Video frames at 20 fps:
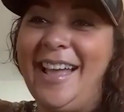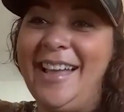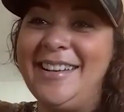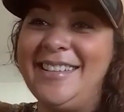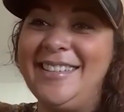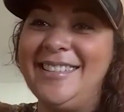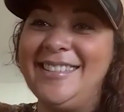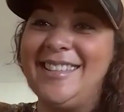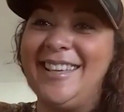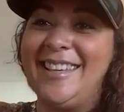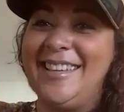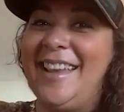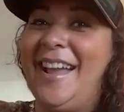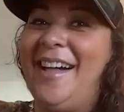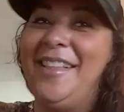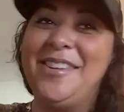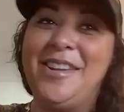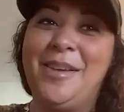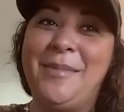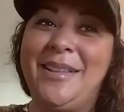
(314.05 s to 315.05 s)
And he's like
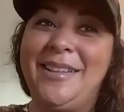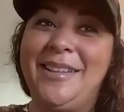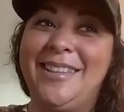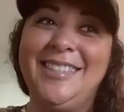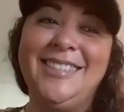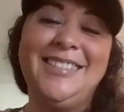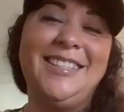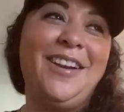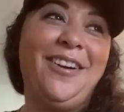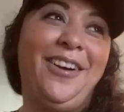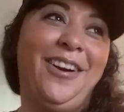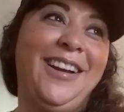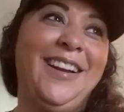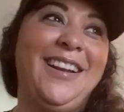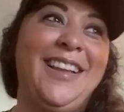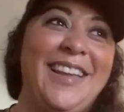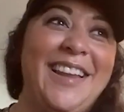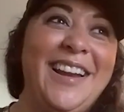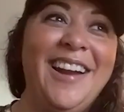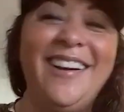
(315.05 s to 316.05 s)
yelling at me, like, the deer are
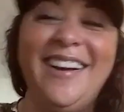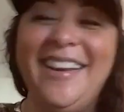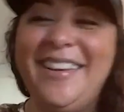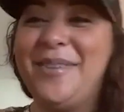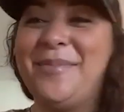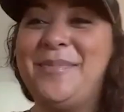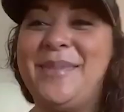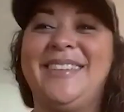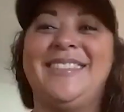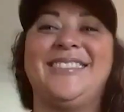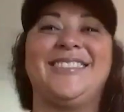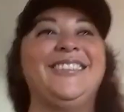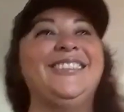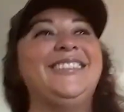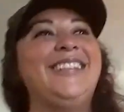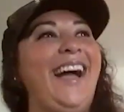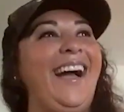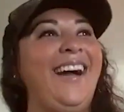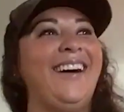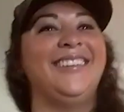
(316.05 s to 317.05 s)
going to hear it. You're being
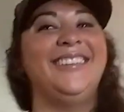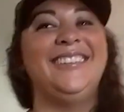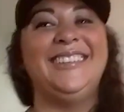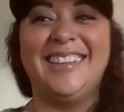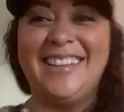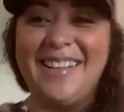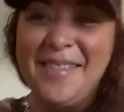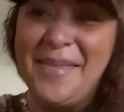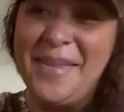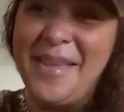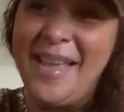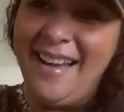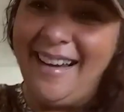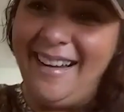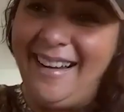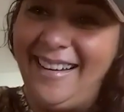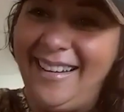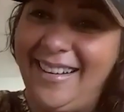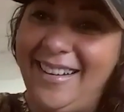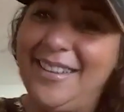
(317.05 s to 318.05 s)
so
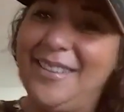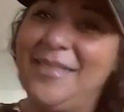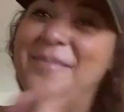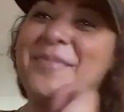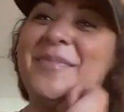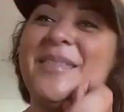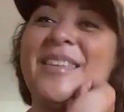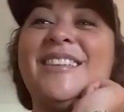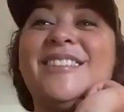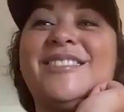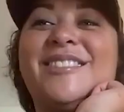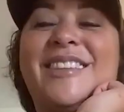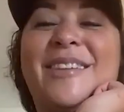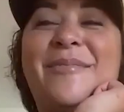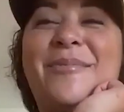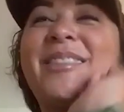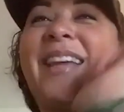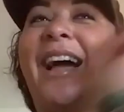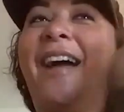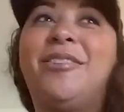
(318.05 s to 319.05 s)
loud. So
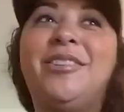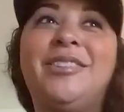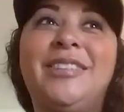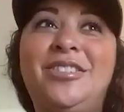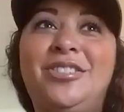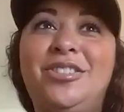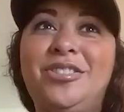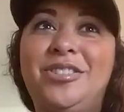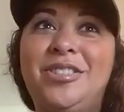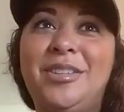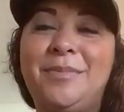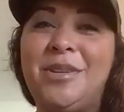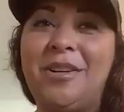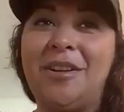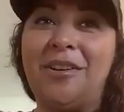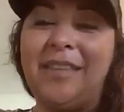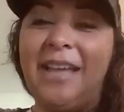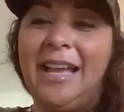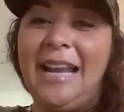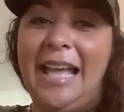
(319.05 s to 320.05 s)
then when that relationship,
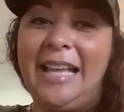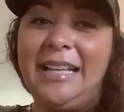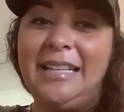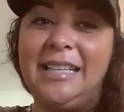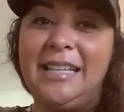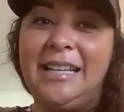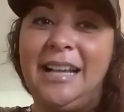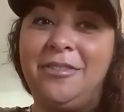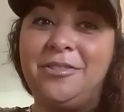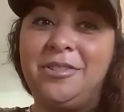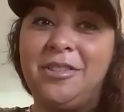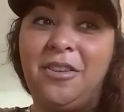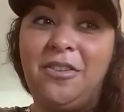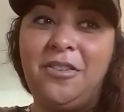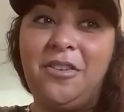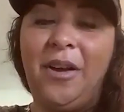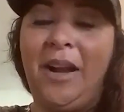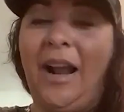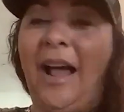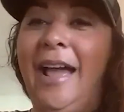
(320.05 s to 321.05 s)
that ended, I was like, you
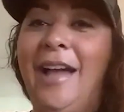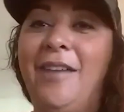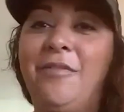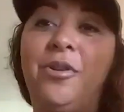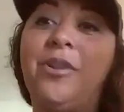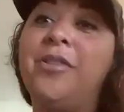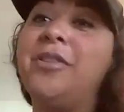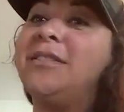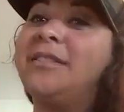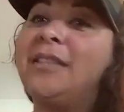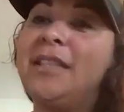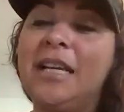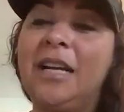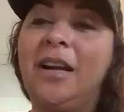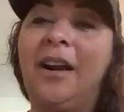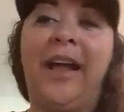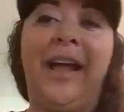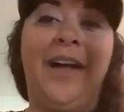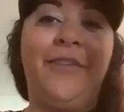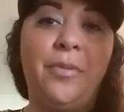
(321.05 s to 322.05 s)
know what? I have all this
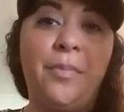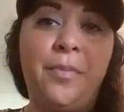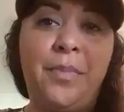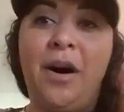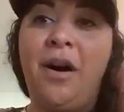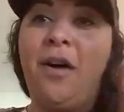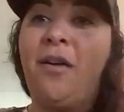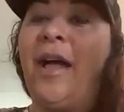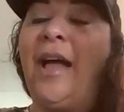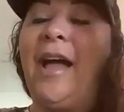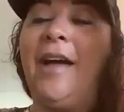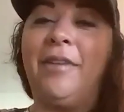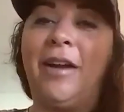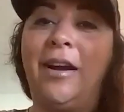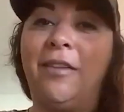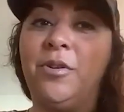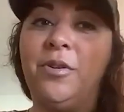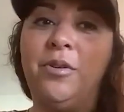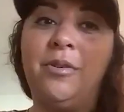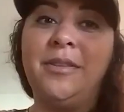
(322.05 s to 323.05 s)
gear. I have a bow. I have
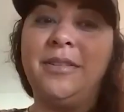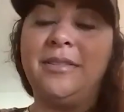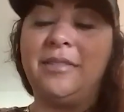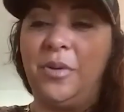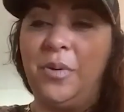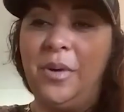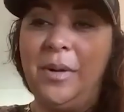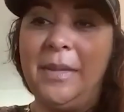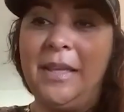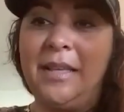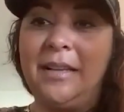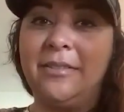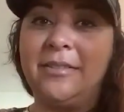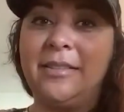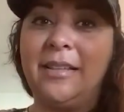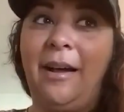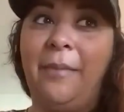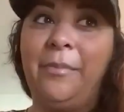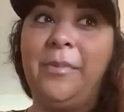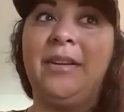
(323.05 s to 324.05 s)
all this equipment. I was
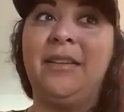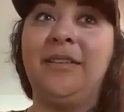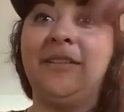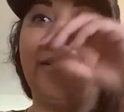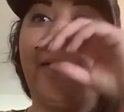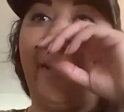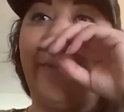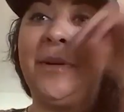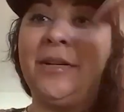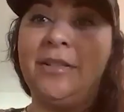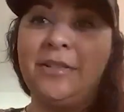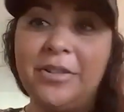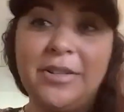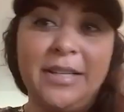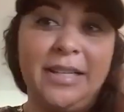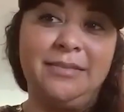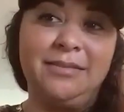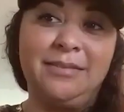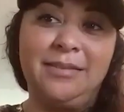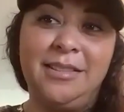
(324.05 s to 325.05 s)
like, I'm going to do
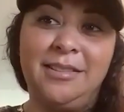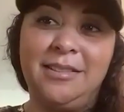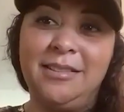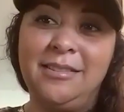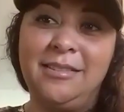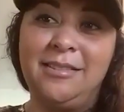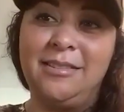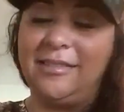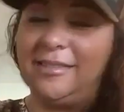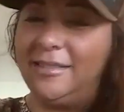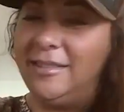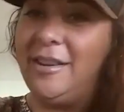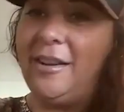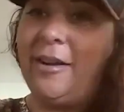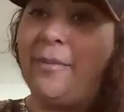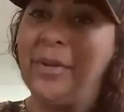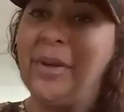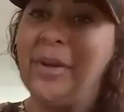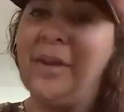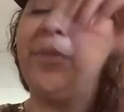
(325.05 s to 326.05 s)
it. This is,
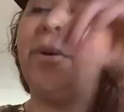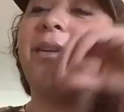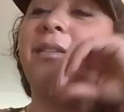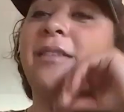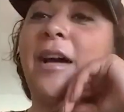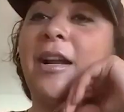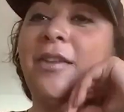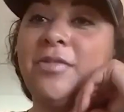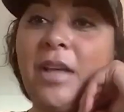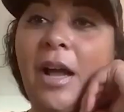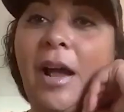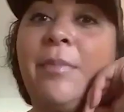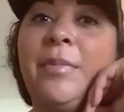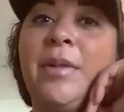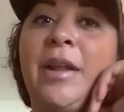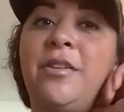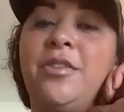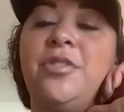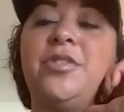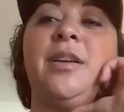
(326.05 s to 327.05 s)
I'm going to put a lot of time
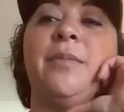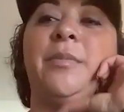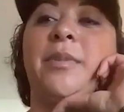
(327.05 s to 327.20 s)
and energy.